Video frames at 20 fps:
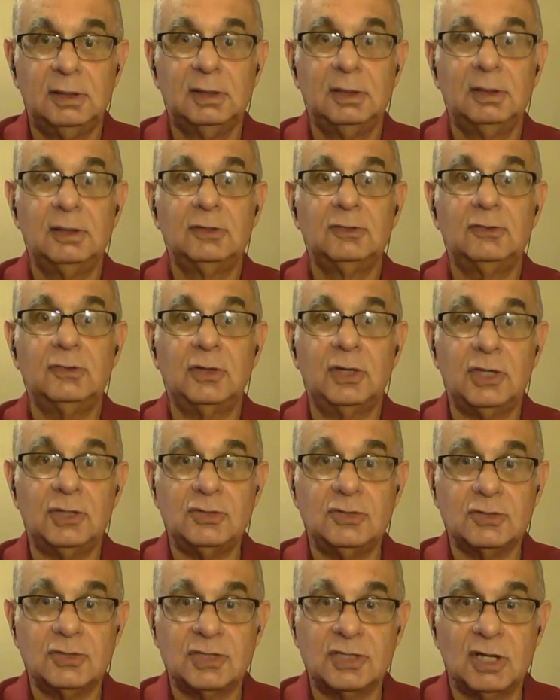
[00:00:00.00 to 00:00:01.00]
So get
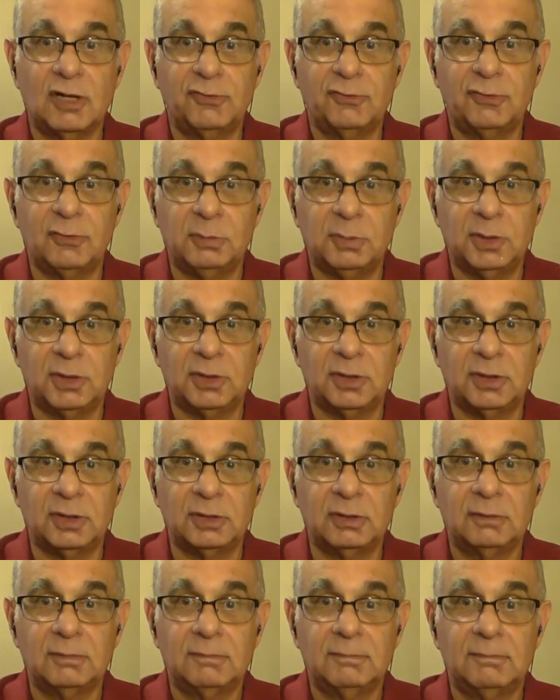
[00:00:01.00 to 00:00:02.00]
yourself
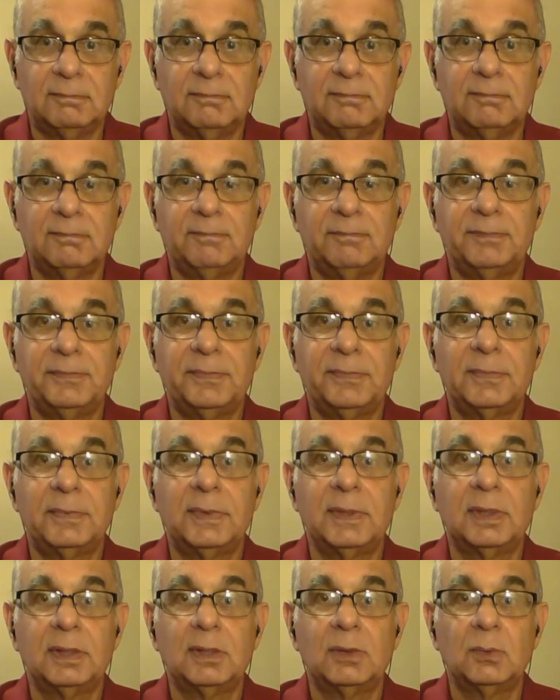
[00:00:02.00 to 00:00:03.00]
familiar
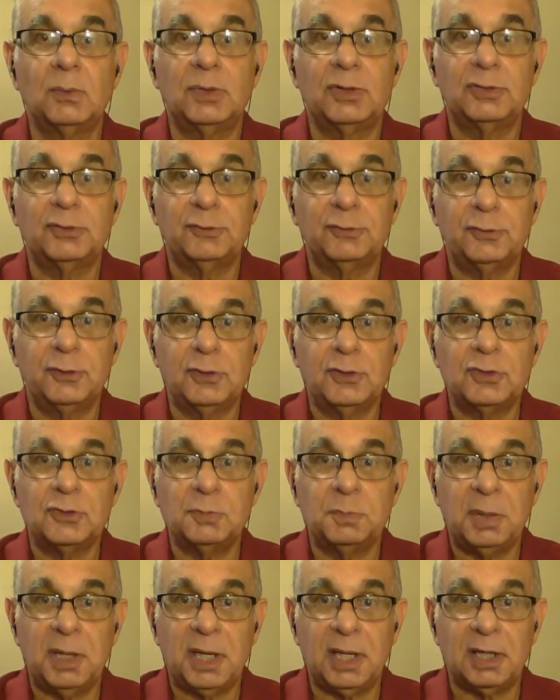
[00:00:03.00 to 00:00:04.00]
with the first
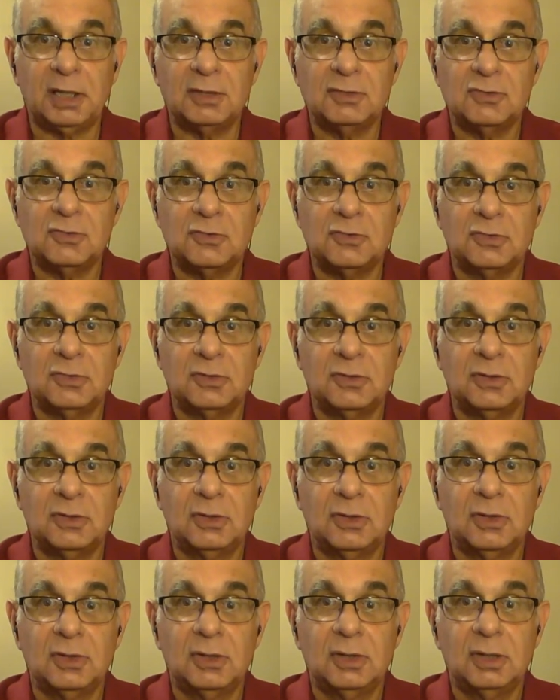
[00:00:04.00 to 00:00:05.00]
page,
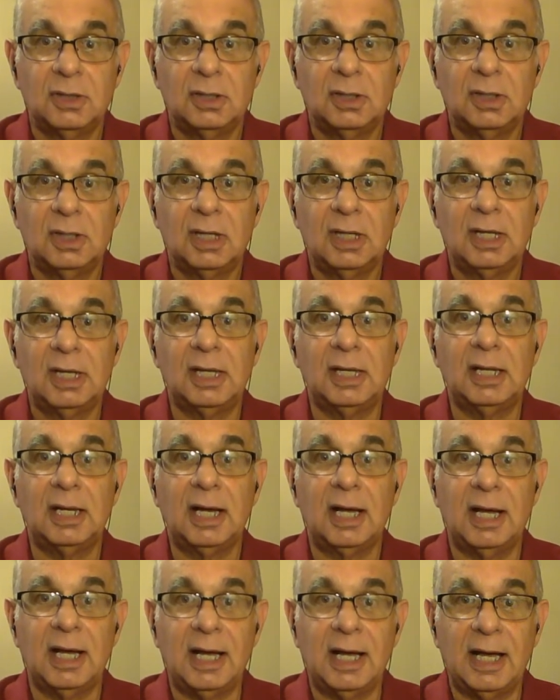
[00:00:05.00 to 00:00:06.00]
and
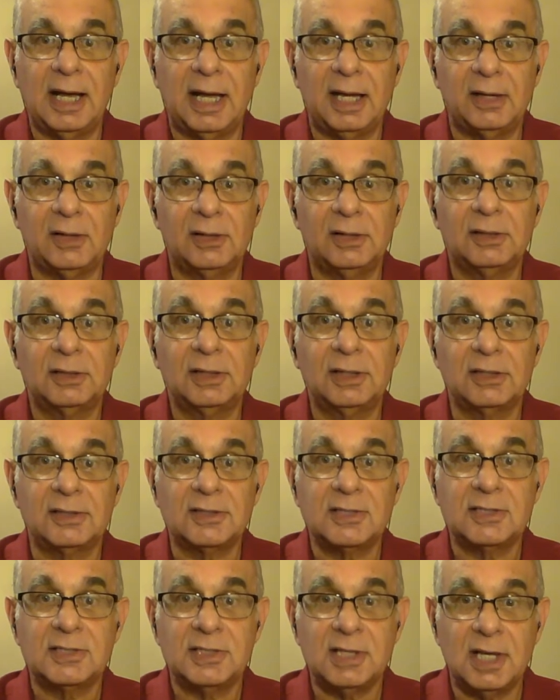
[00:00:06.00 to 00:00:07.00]
I'll get
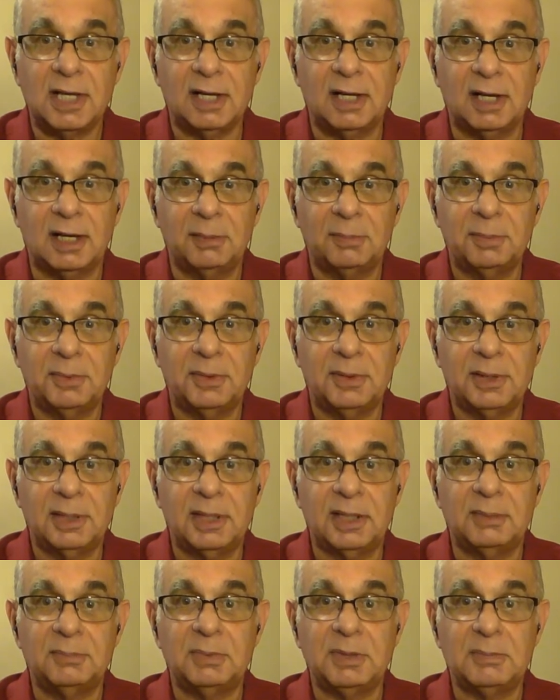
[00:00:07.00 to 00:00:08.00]
set up
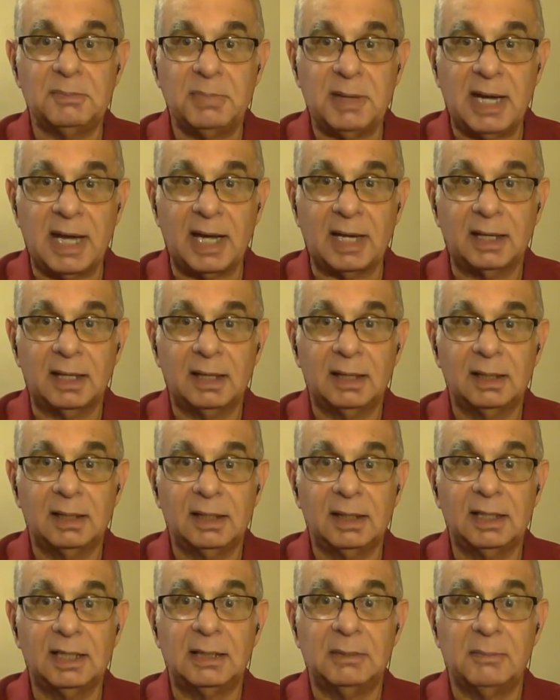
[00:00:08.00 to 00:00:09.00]
and be back
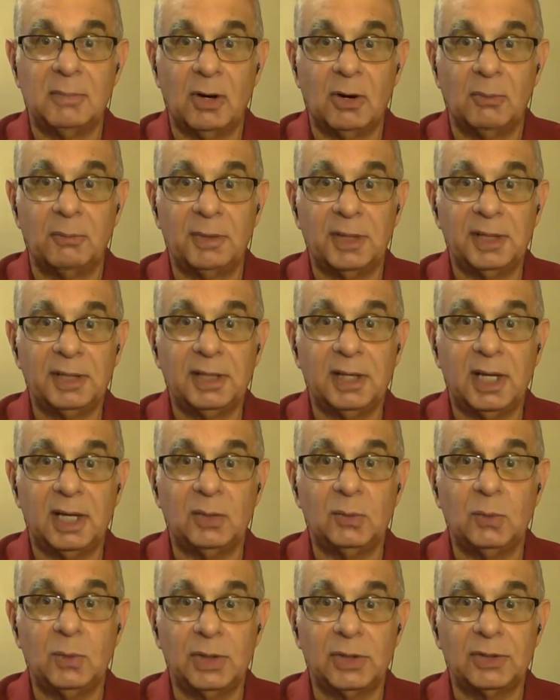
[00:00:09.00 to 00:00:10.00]
in a moment,
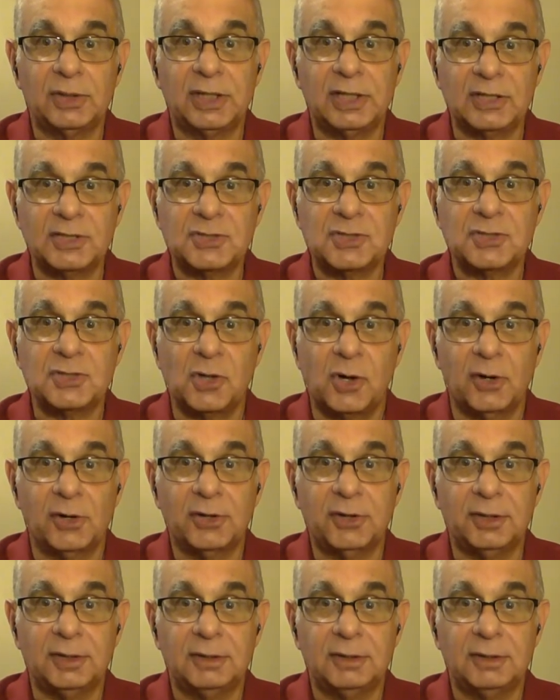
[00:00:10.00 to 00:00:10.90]
and we'll get started.